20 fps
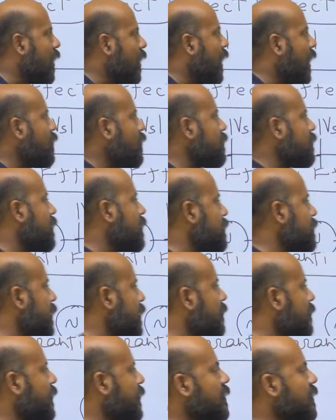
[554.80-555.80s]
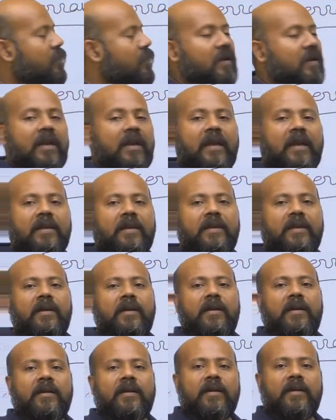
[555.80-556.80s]
how this effect we are
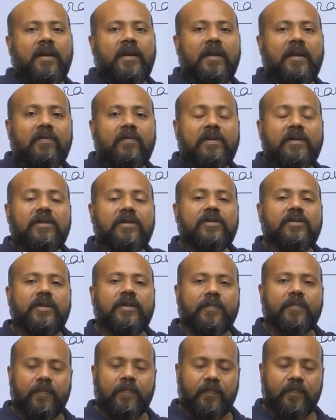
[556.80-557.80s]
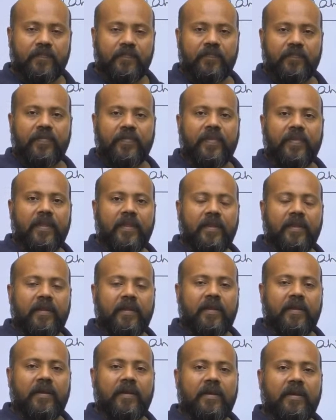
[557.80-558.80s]
getting in our system.
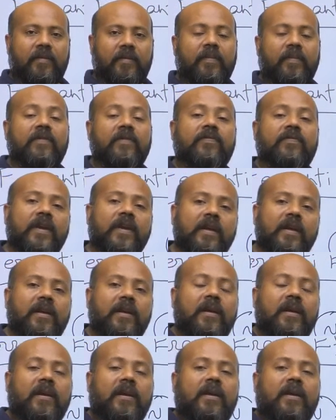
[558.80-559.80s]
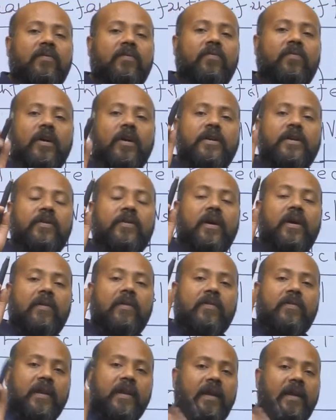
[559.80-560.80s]
My friend, what you
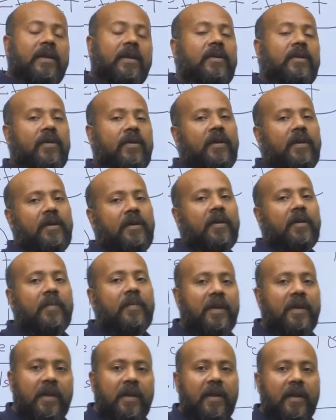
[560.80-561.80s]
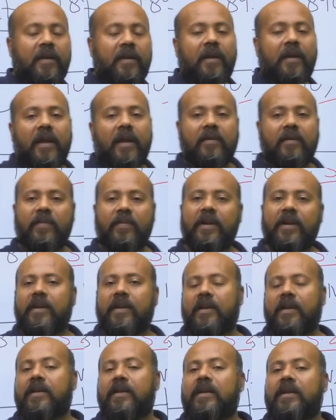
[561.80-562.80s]
have read in your intermediate and
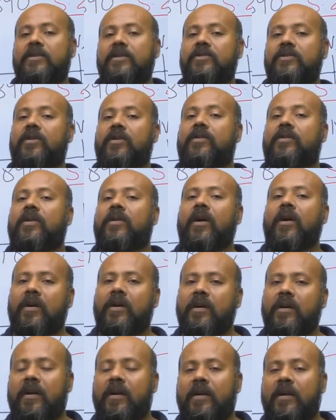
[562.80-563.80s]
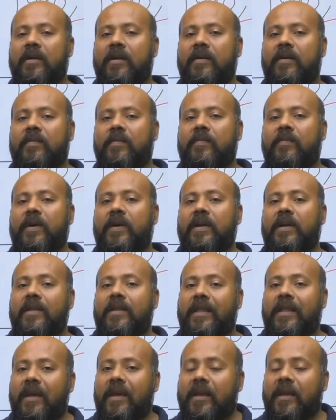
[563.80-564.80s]
BTech that is not wrong,
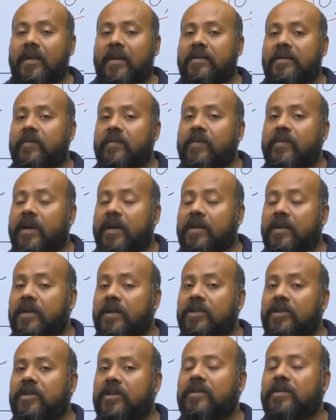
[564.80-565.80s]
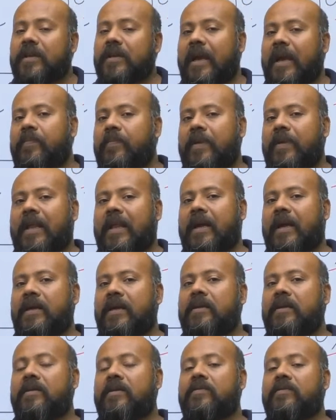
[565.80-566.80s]
but there are some conditions
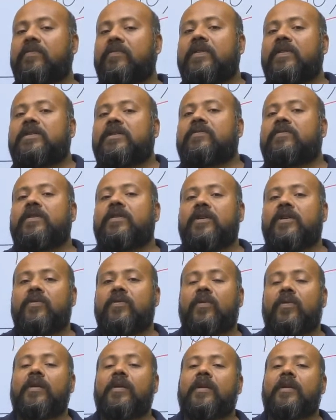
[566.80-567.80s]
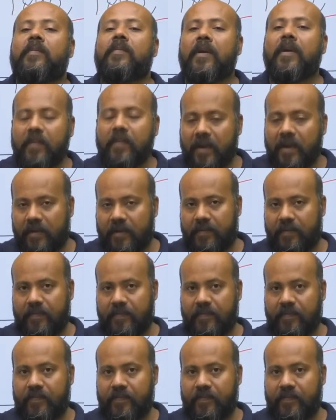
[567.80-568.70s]
applied which we don't remember.